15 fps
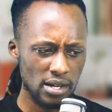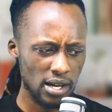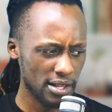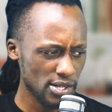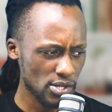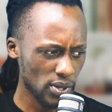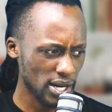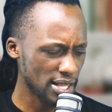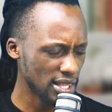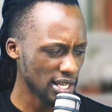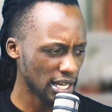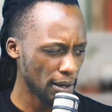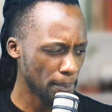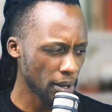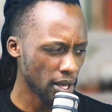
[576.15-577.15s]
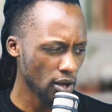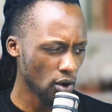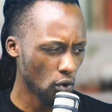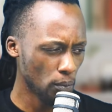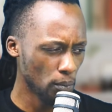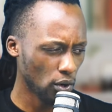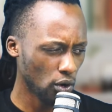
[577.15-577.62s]
This one, I think I pay
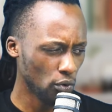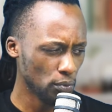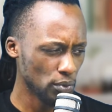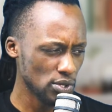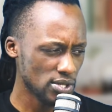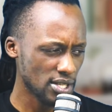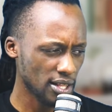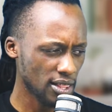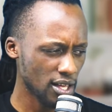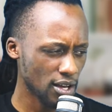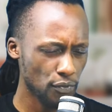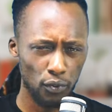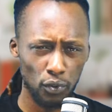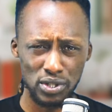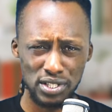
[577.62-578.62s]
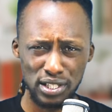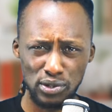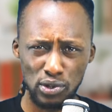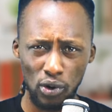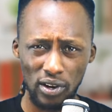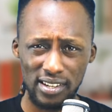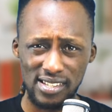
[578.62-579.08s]
almost, I think,
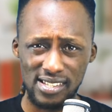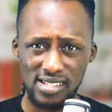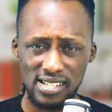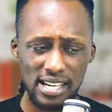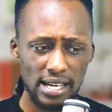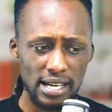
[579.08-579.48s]
$40